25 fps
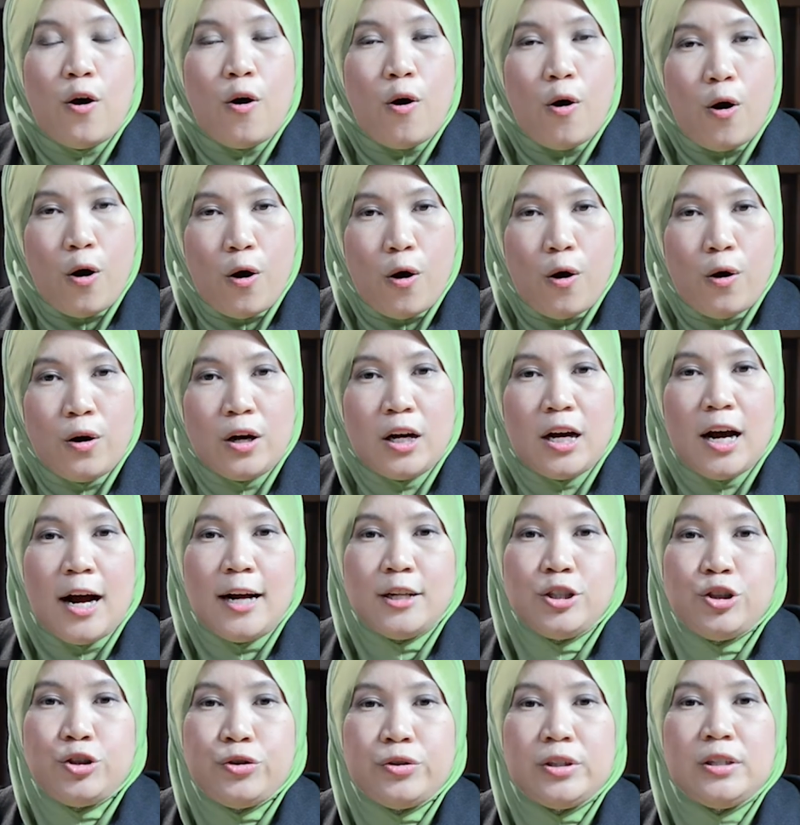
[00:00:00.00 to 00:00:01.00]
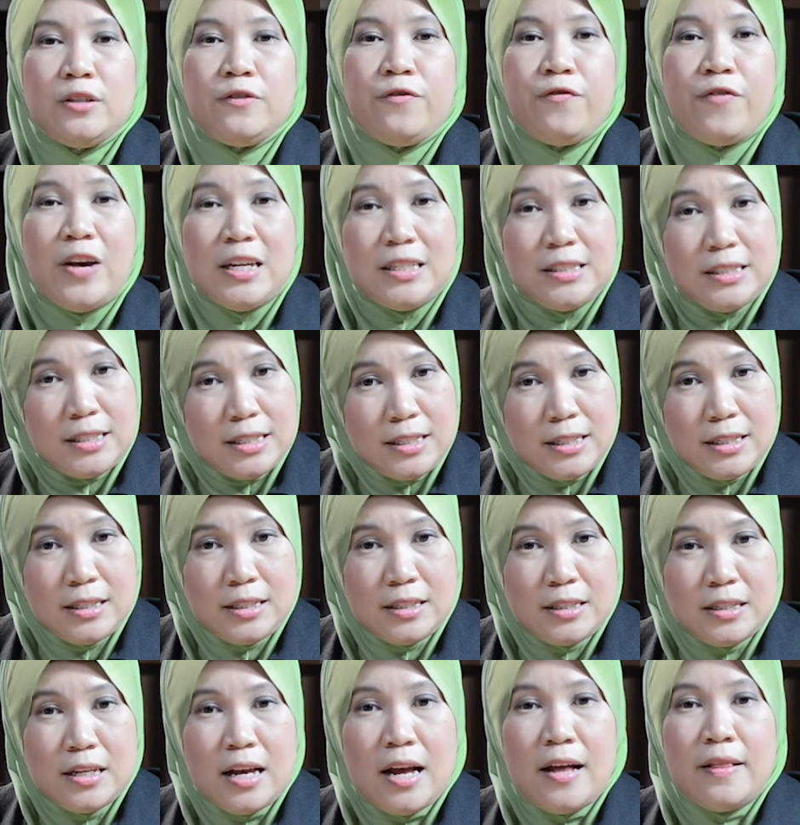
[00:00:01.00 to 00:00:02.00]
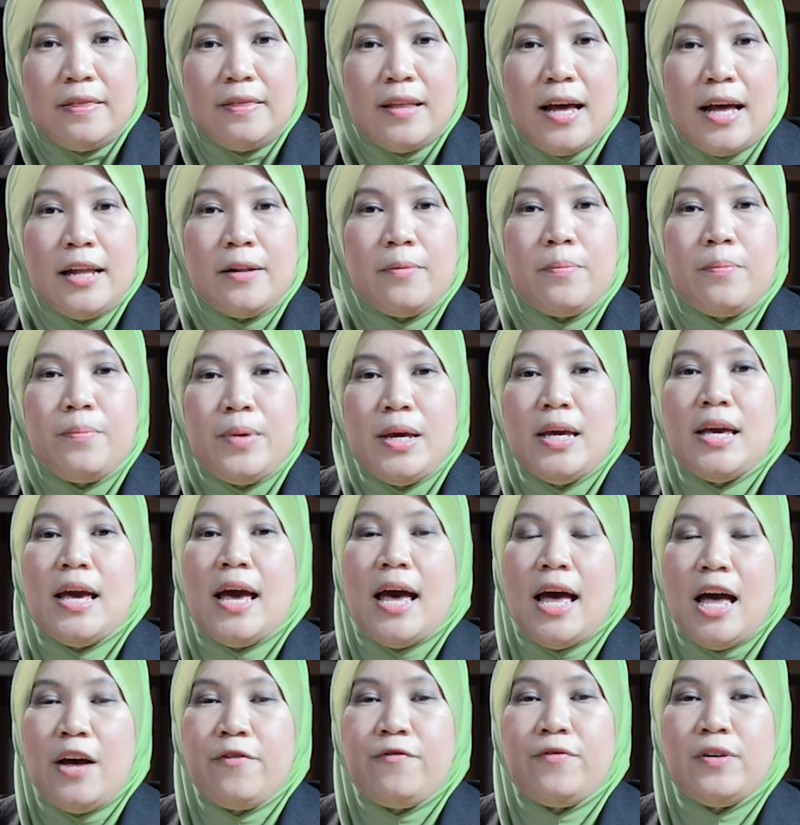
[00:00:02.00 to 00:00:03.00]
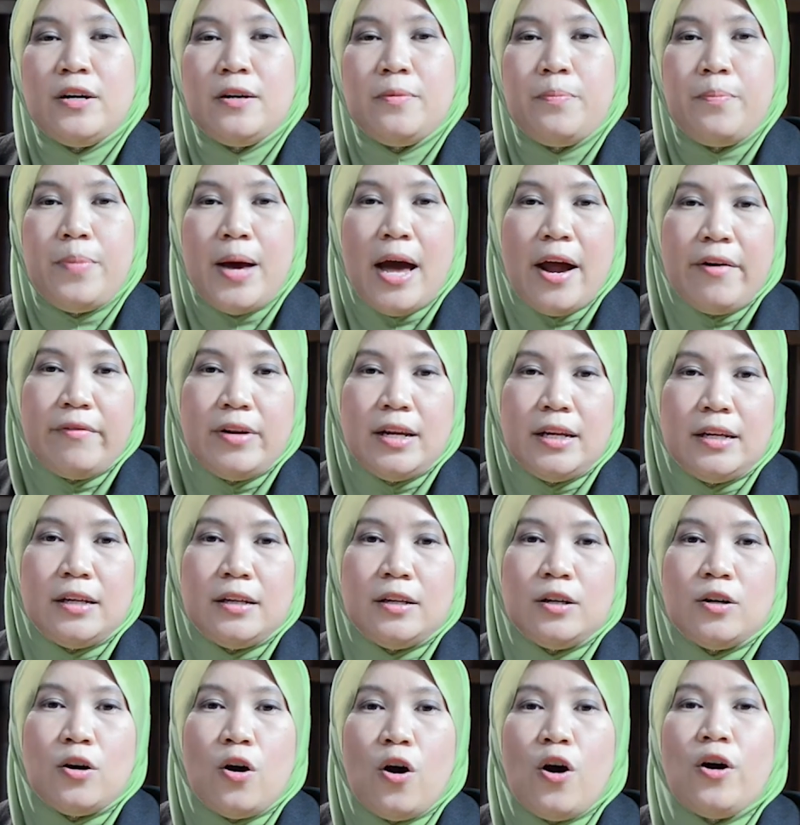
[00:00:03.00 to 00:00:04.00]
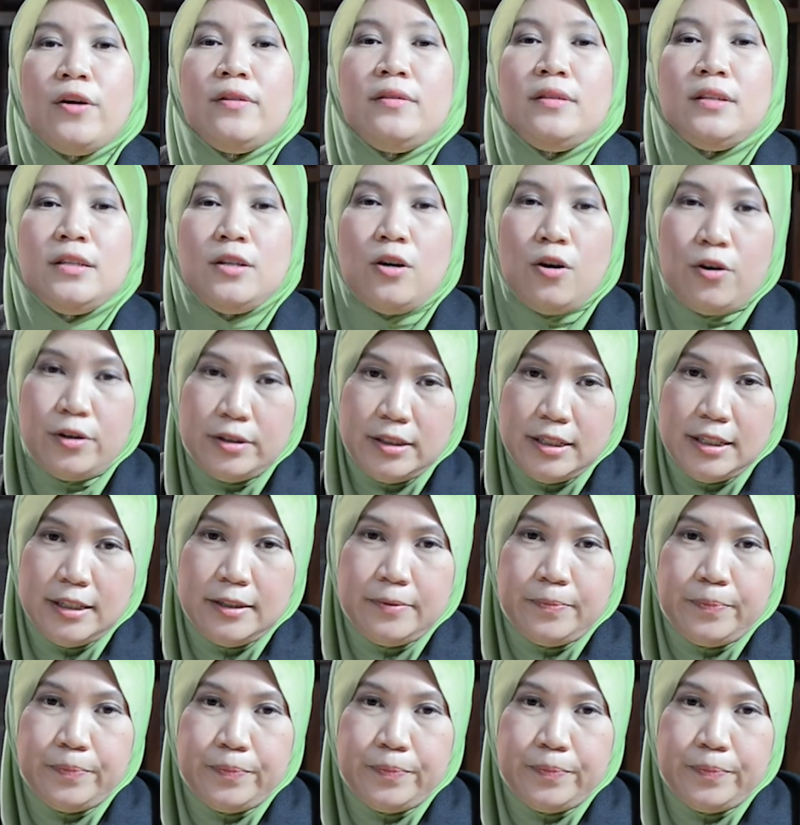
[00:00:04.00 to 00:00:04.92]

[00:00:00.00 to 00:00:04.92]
or cultural factors that may have a bearing on the audit.